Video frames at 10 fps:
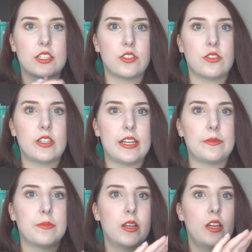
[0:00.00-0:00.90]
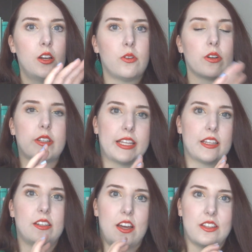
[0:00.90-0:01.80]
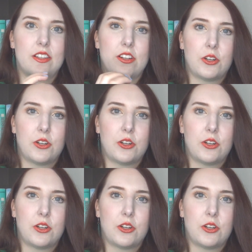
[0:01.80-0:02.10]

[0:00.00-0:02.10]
a pseudonym or like another,